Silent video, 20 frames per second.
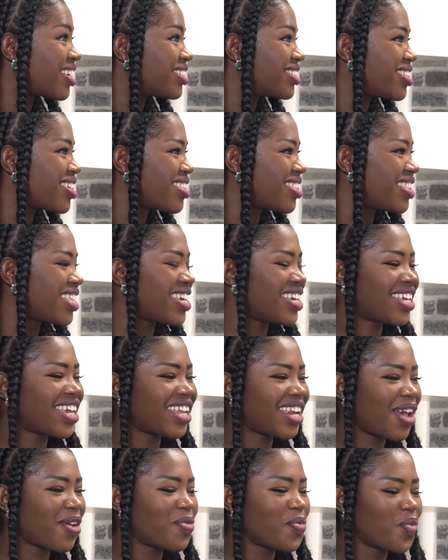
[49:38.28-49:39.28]
that's the thing,
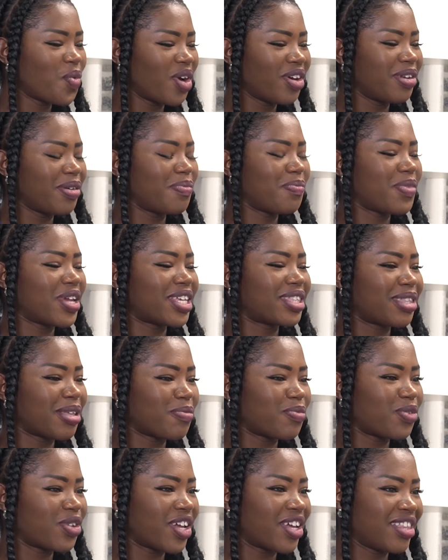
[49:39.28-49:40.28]
and I want to make
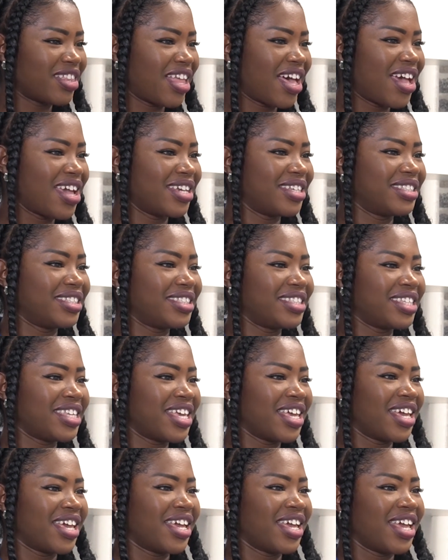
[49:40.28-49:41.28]
them realize
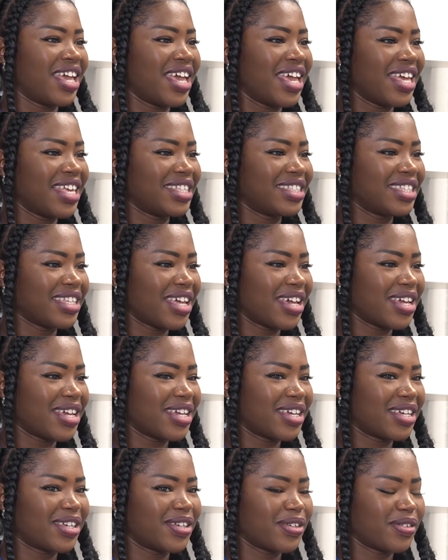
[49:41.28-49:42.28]
it's
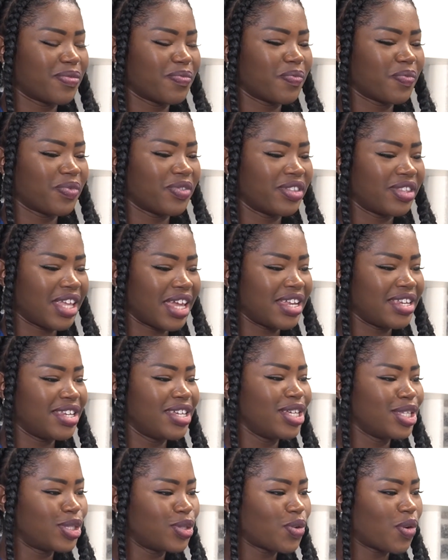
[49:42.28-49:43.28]
like they
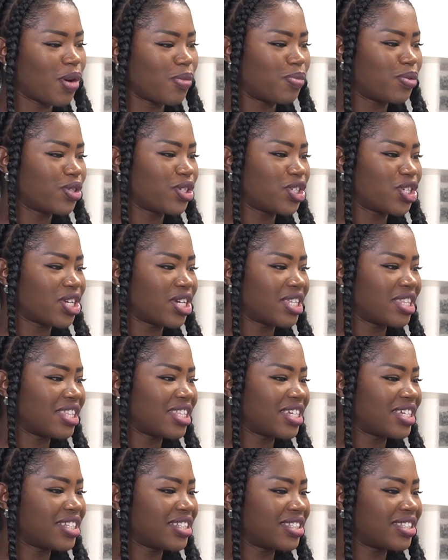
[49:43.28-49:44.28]
need to appreciate
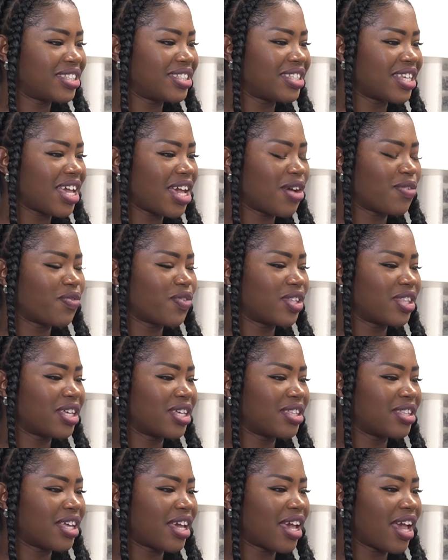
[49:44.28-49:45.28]
this
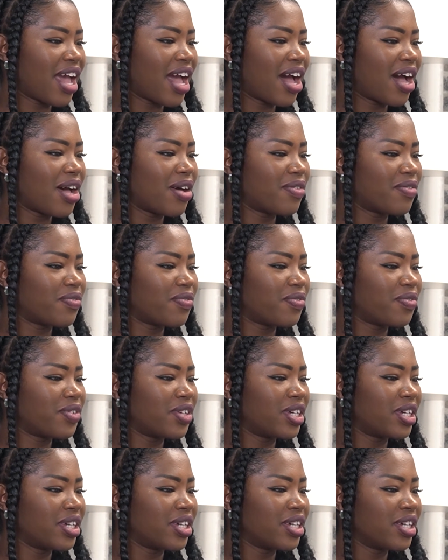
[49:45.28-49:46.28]
everything they have.
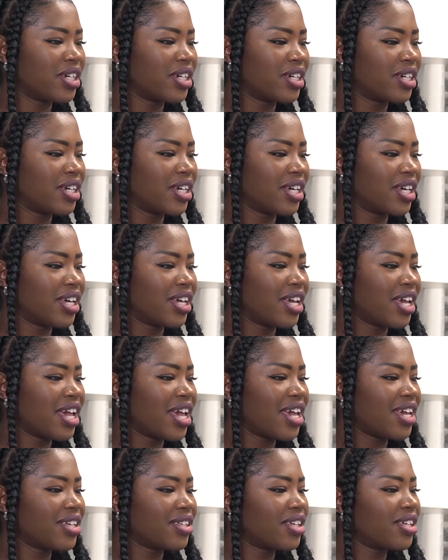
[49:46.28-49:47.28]

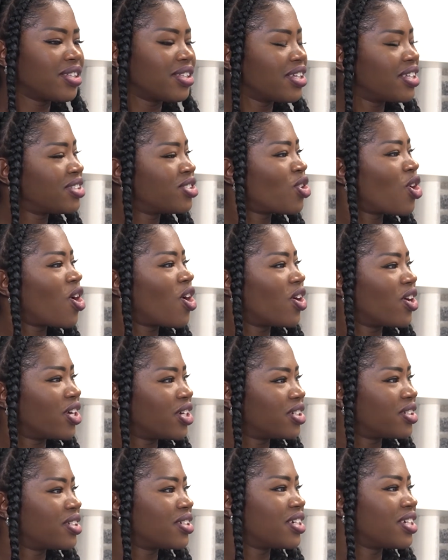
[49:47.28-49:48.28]
It's
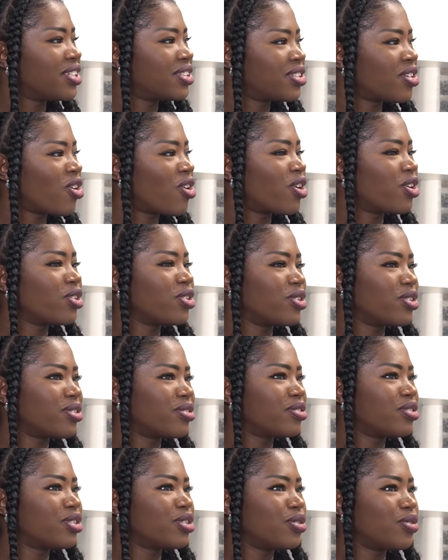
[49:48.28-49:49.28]
hard. It's hard
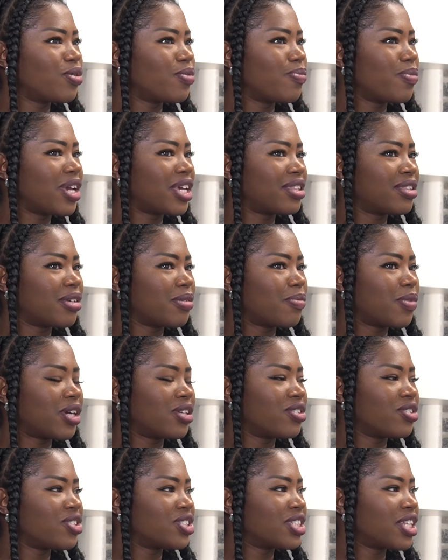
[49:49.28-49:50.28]
to make them
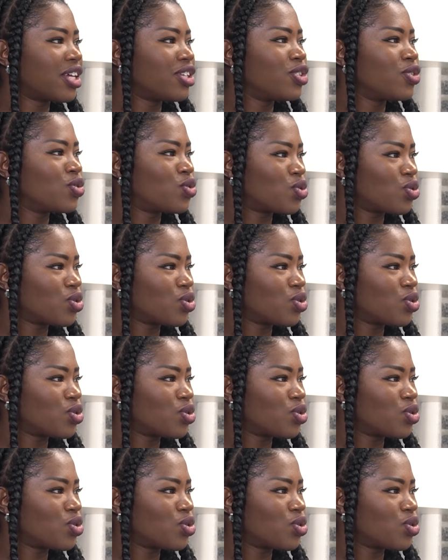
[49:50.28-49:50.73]
understand.